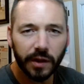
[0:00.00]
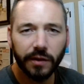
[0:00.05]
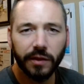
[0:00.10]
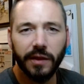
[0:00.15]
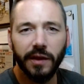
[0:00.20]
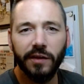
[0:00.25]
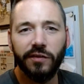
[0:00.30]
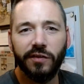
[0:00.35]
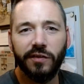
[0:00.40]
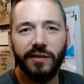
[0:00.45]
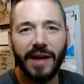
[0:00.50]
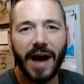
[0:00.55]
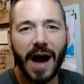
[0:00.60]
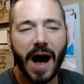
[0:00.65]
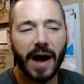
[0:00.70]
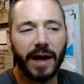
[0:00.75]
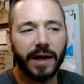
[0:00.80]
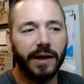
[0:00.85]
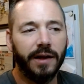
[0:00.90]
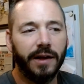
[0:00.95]
This
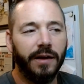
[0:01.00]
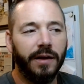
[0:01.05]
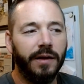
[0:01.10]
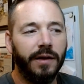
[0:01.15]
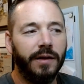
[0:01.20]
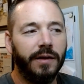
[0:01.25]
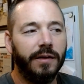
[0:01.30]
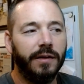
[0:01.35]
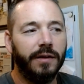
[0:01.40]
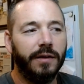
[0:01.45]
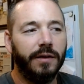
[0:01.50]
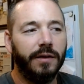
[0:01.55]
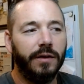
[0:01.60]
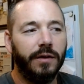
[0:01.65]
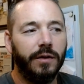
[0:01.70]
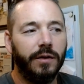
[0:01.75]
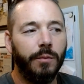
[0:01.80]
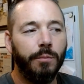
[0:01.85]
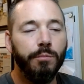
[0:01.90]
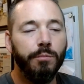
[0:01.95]
stock
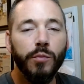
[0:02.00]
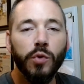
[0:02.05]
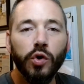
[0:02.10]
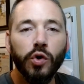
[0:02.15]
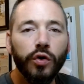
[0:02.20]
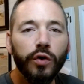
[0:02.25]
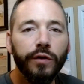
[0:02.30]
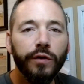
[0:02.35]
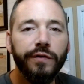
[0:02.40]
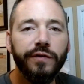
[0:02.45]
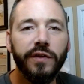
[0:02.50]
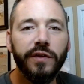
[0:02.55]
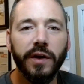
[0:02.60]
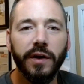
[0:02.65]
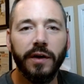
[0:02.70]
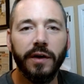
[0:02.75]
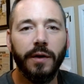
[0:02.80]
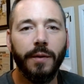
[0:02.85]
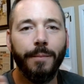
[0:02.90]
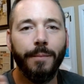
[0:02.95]
moved
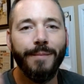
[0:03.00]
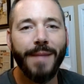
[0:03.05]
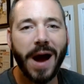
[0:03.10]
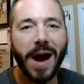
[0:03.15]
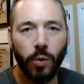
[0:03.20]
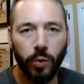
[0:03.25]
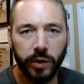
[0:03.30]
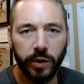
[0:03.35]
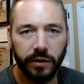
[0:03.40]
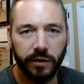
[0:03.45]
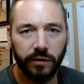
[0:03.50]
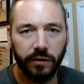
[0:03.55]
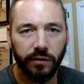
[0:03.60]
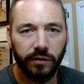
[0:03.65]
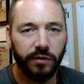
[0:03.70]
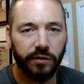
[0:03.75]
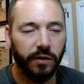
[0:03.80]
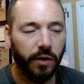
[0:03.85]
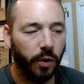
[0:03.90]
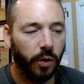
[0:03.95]

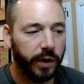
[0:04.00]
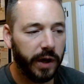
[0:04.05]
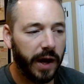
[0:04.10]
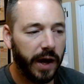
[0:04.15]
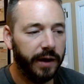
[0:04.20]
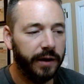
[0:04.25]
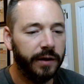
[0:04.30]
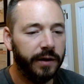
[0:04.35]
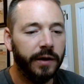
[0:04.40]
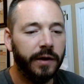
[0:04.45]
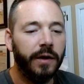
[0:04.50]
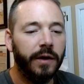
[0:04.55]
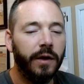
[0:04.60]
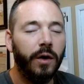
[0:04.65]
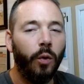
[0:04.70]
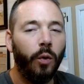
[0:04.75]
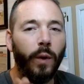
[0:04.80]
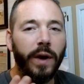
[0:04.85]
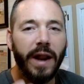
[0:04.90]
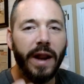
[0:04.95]
mountains, okay?
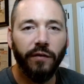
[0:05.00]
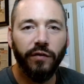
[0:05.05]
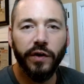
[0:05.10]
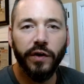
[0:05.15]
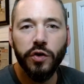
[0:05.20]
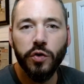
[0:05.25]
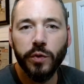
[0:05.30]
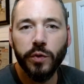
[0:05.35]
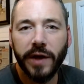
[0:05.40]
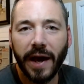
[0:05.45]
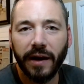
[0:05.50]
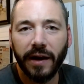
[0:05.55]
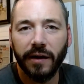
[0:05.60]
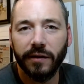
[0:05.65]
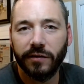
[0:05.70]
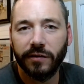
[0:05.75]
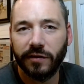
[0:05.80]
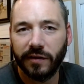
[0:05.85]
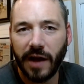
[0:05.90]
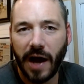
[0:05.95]
Whenever you get
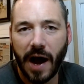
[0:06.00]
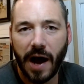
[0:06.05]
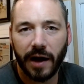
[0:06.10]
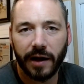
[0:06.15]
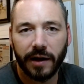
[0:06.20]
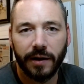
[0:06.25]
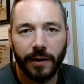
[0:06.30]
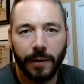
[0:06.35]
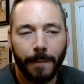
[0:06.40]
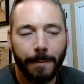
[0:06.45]
a stock